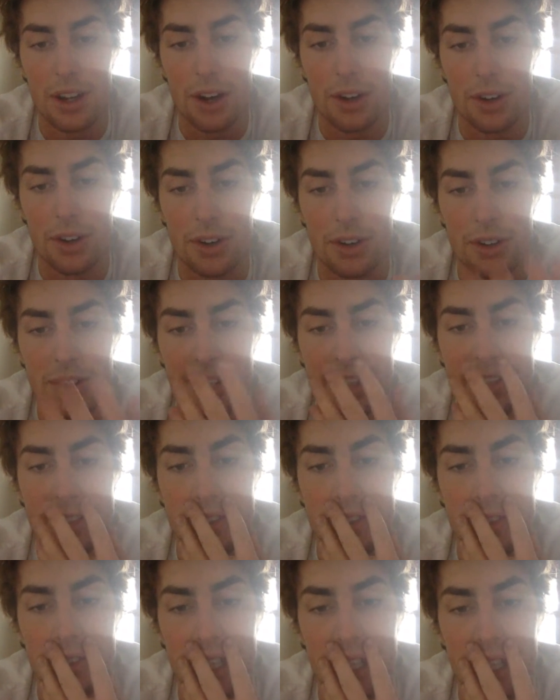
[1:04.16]
under these
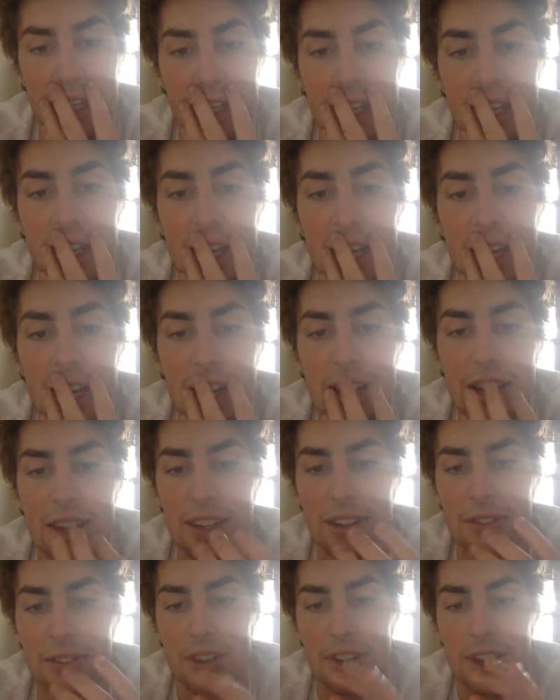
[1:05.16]
three
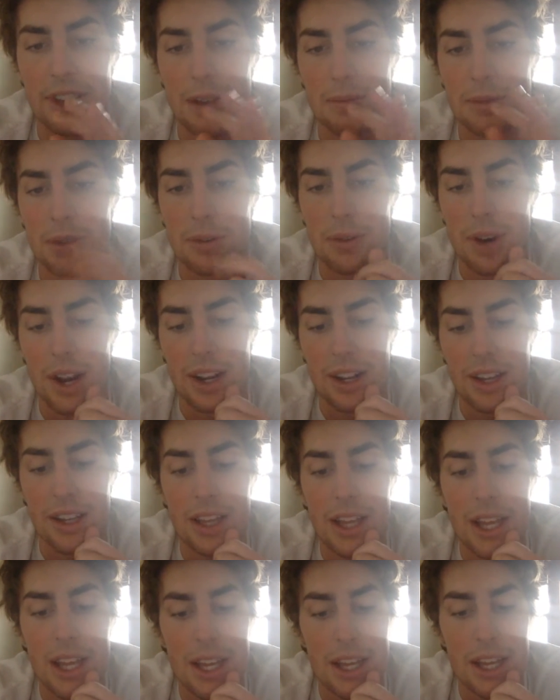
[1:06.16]
different types of
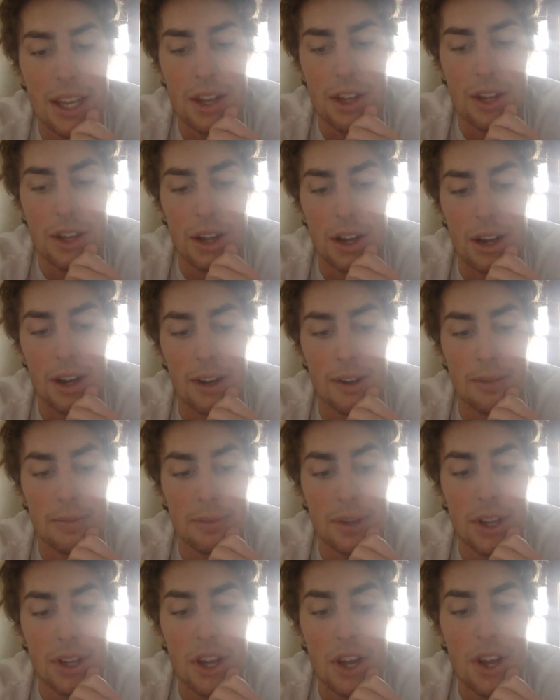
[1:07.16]
writing.
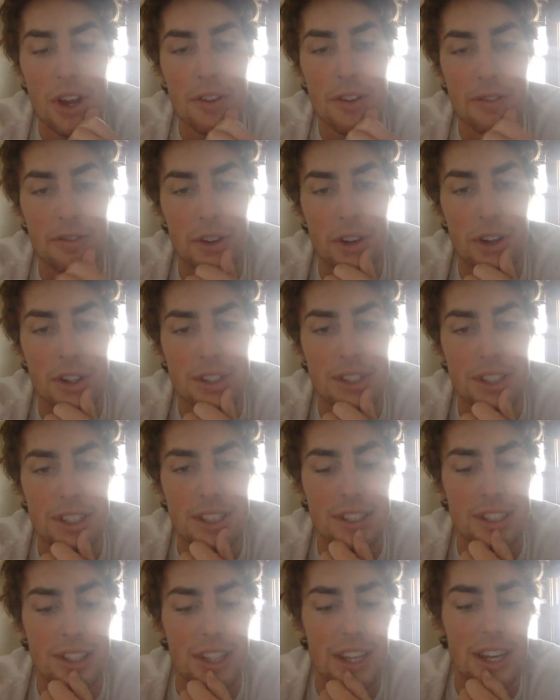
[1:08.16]
Um, First
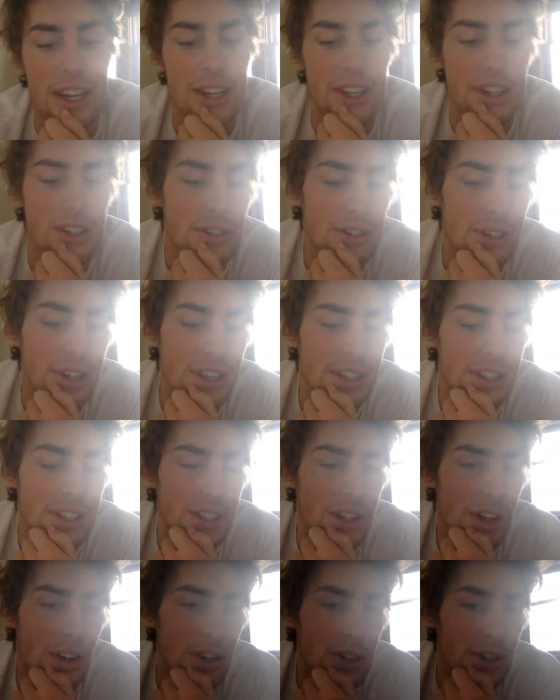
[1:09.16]
is land
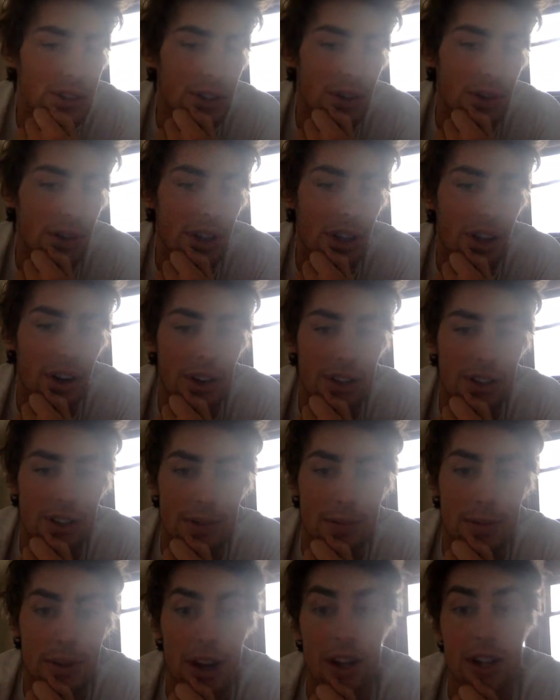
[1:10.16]
interest, also a
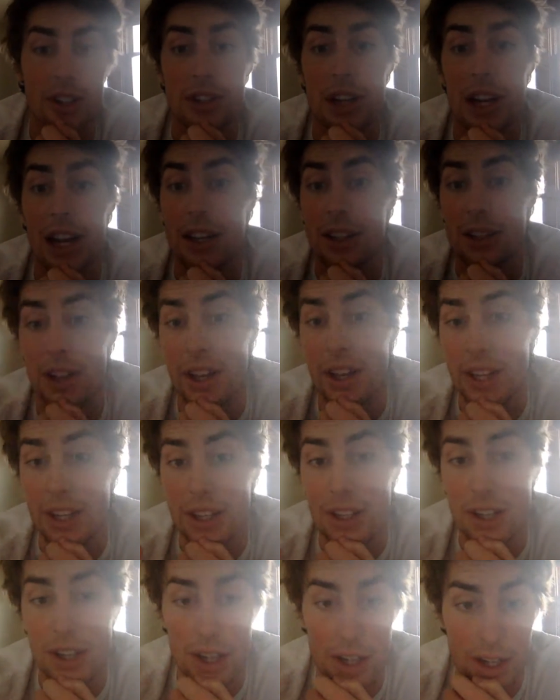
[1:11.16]
long-term contract
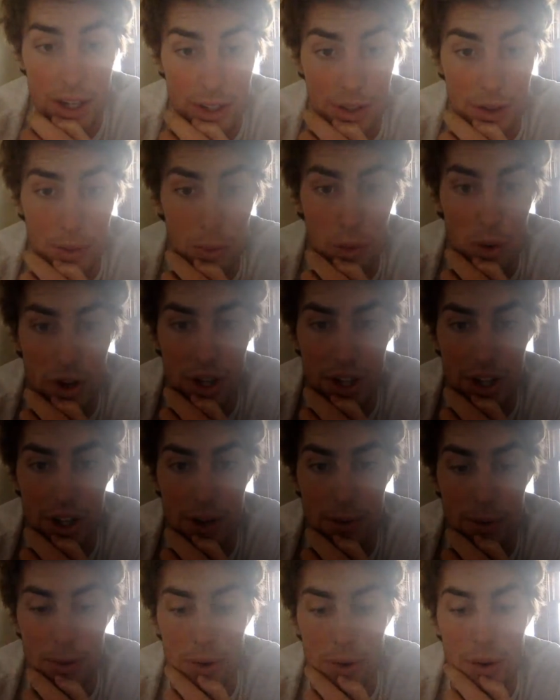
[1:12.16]
like the 1
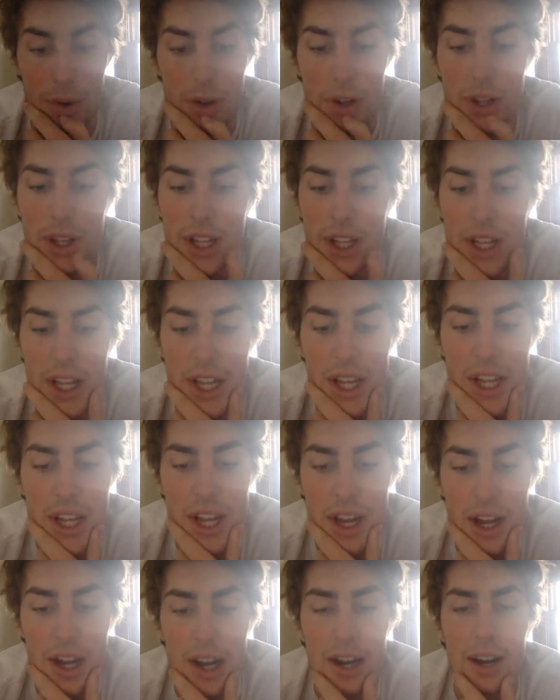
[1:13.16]
year rule.
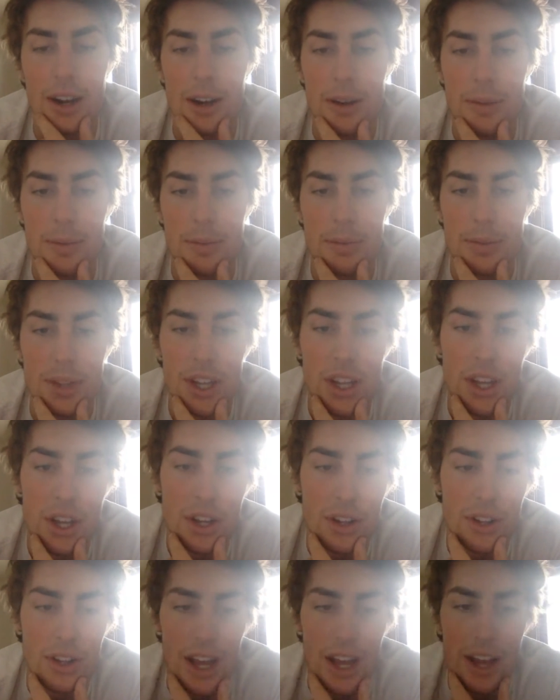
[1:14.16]

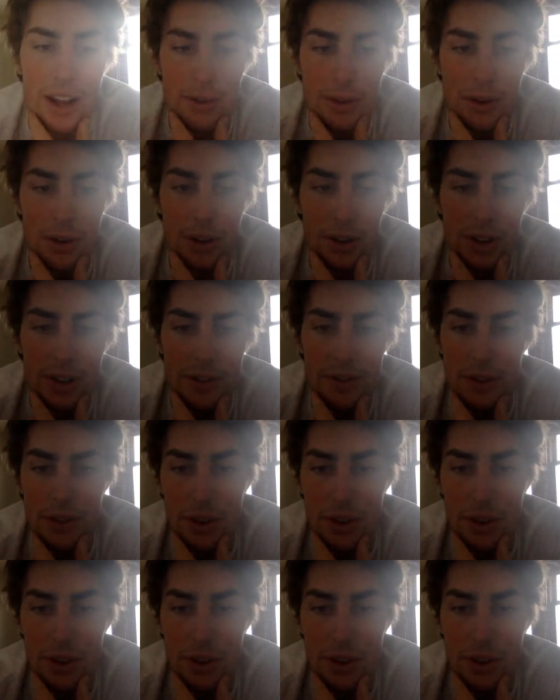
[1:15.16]
Collateral, if